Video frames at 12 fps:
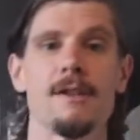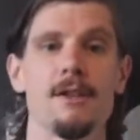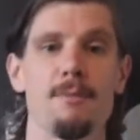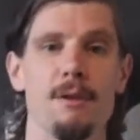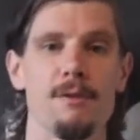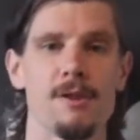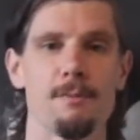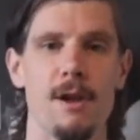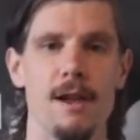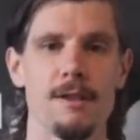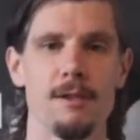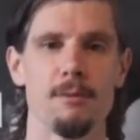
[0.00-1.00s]
to be
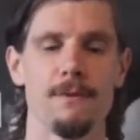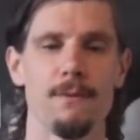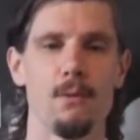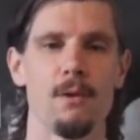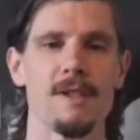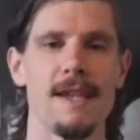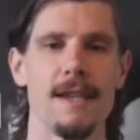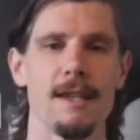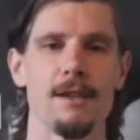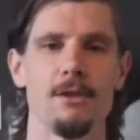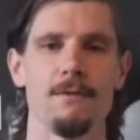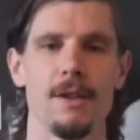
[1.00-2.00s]
responsible for taking your